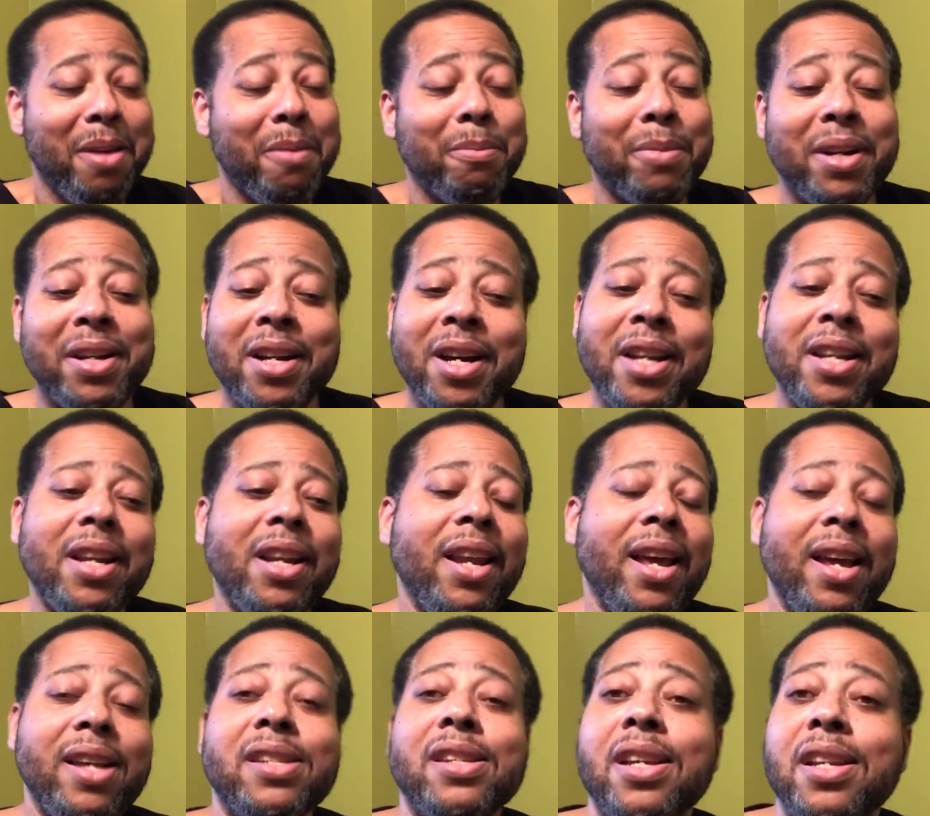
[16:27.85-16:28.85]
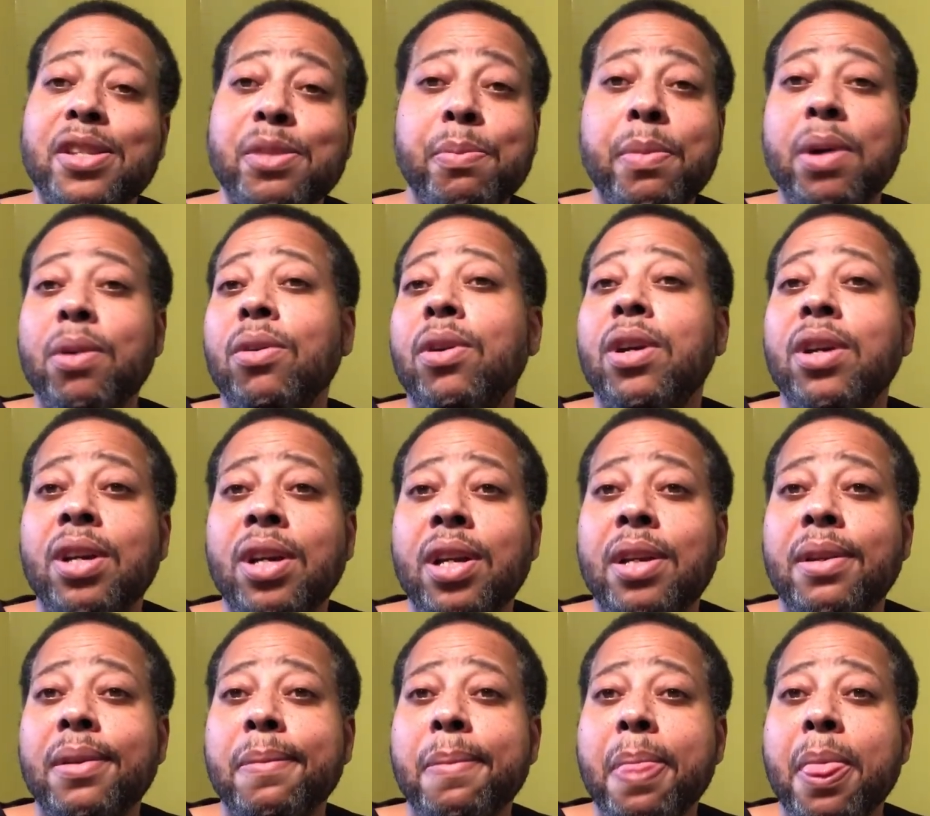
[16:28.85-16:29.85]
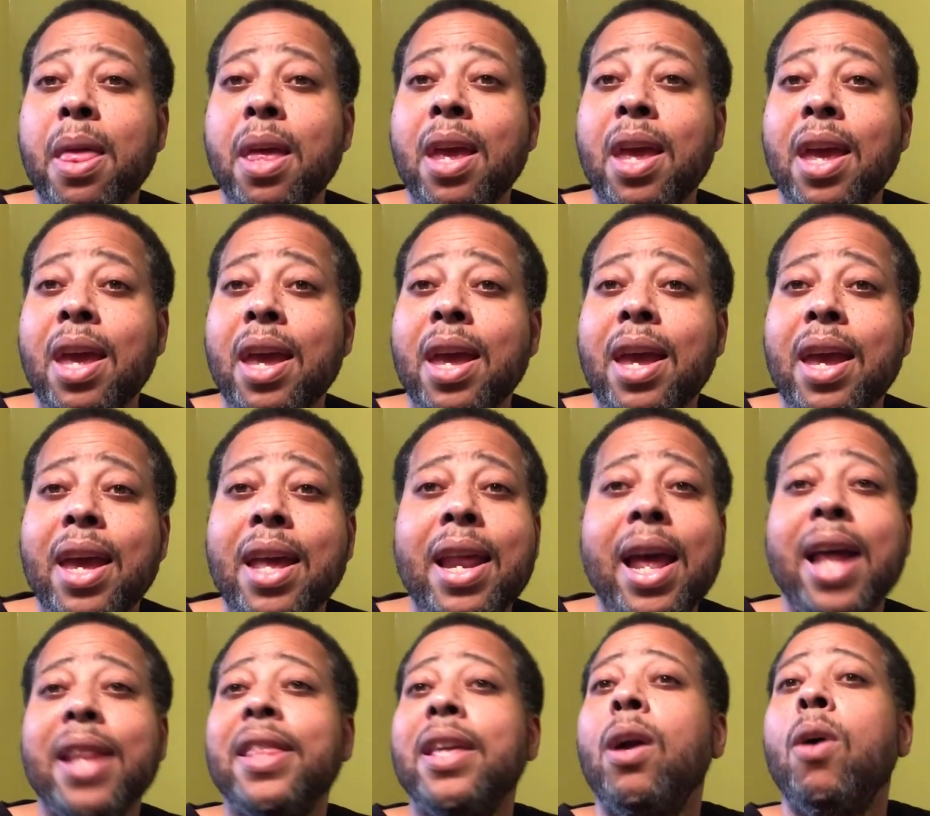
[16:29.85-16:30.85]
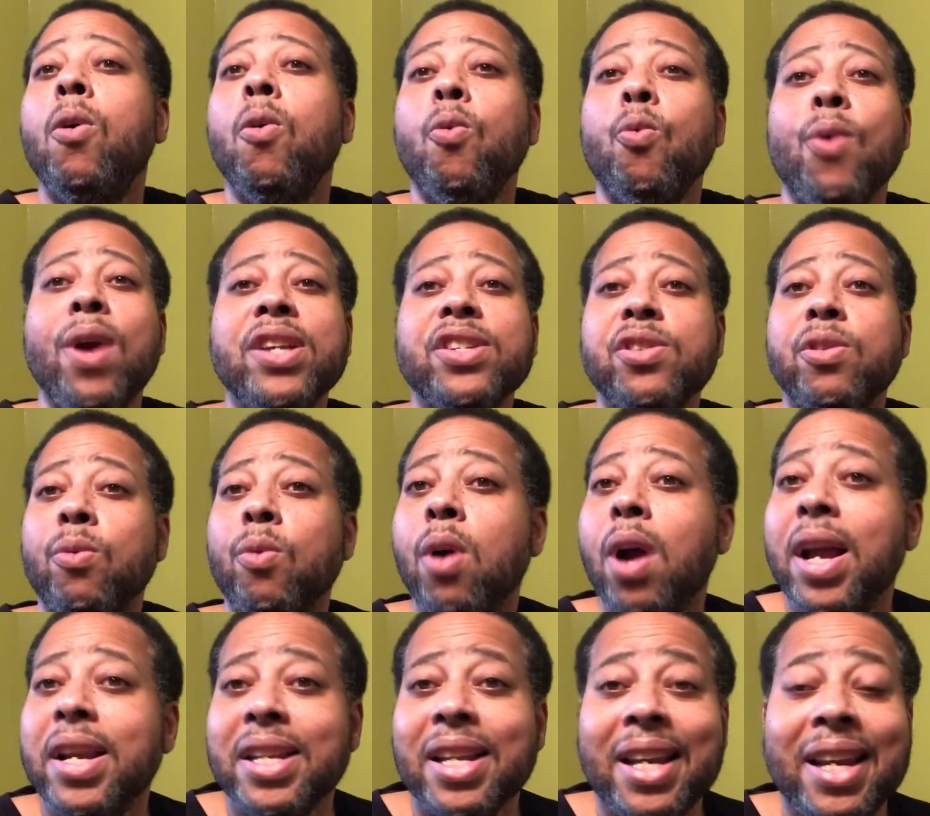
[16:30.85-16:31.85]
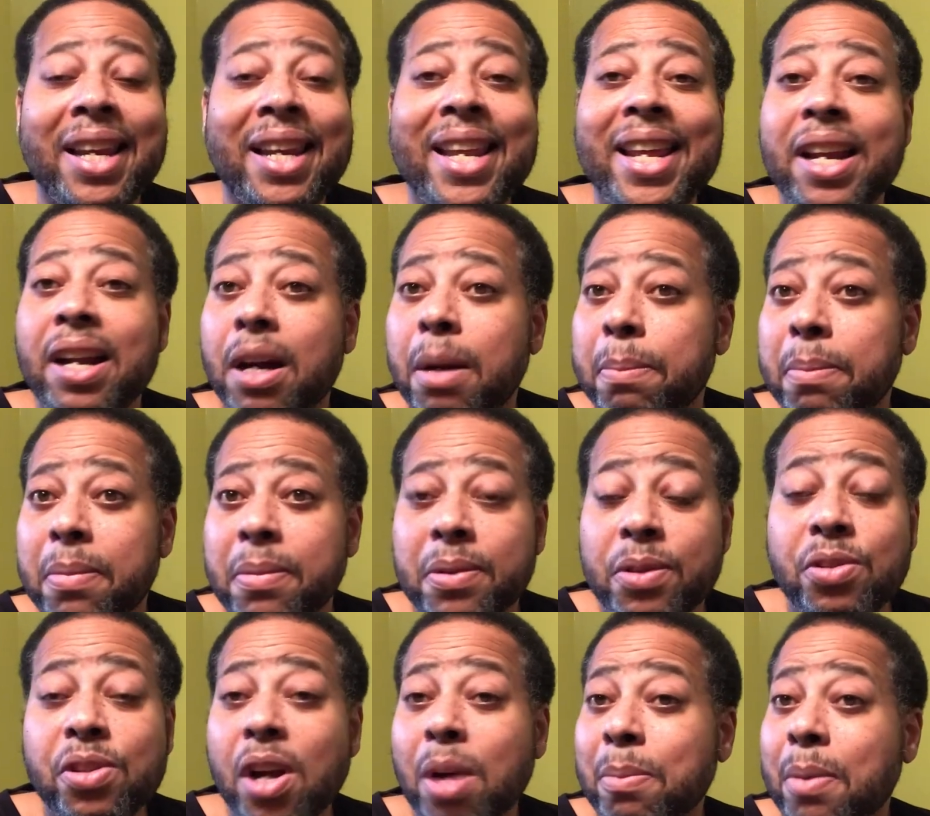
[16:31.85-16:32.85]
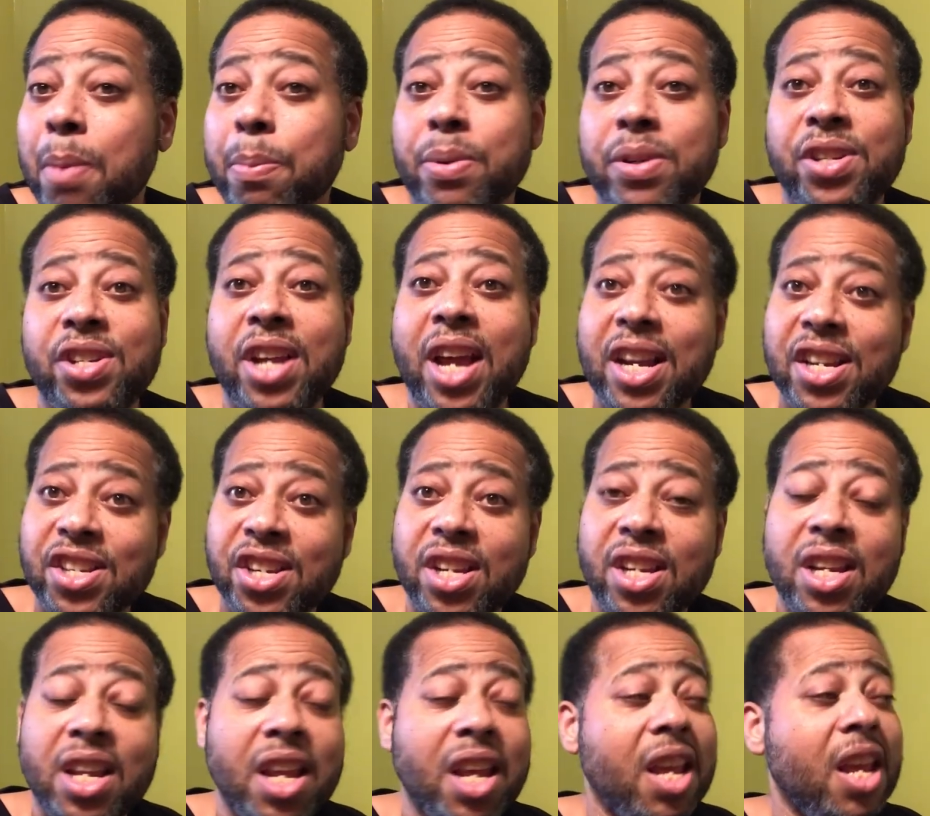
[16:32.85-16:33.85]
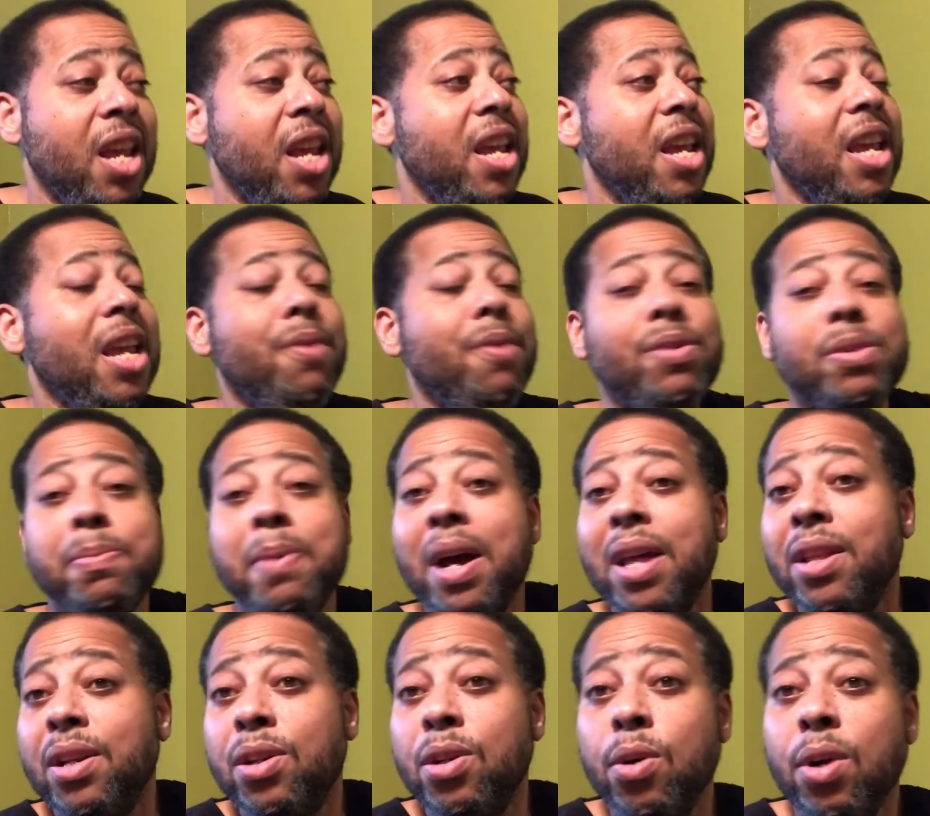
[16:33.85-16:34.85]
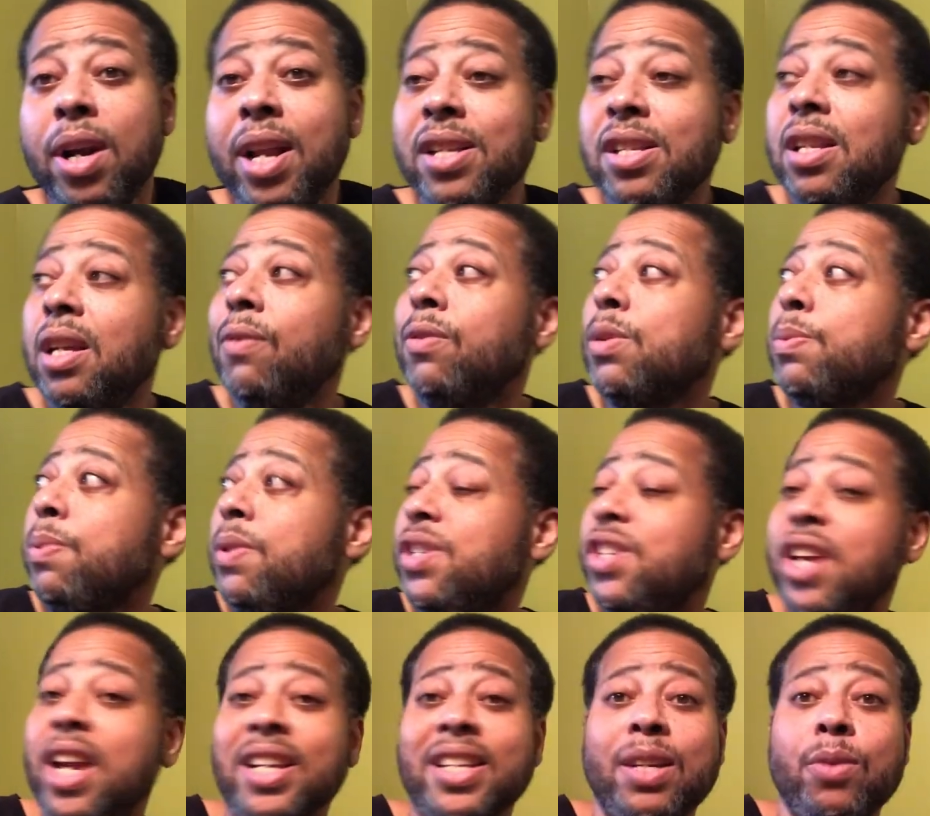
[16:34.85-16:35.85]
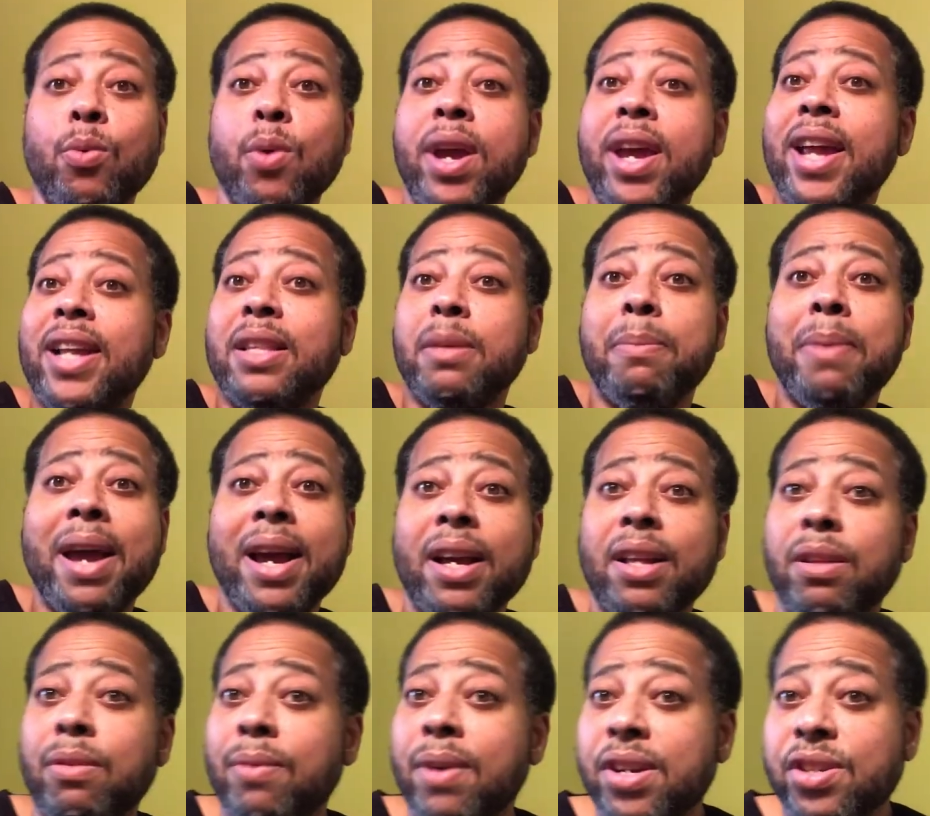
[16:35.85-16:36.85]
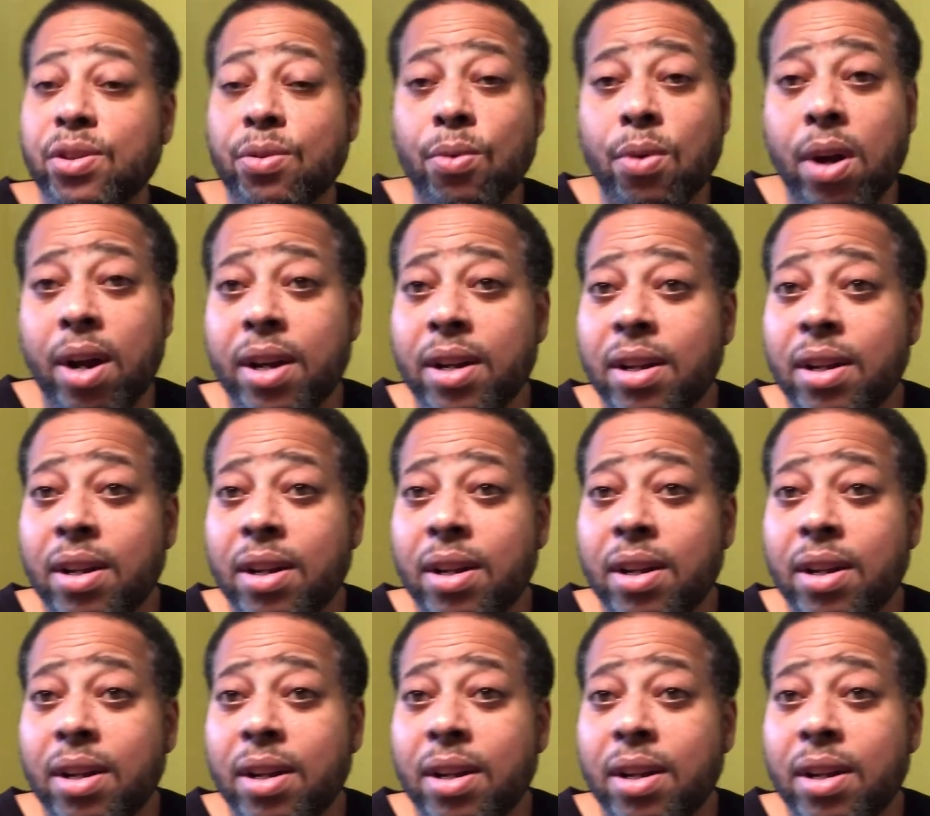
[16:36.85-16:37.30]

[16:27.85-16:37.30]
But nonetheless, it smelled good. It had the whole restaurant lit up. You talking about projection? He was by the door. That stuff was projecting way at the back of the restaurant.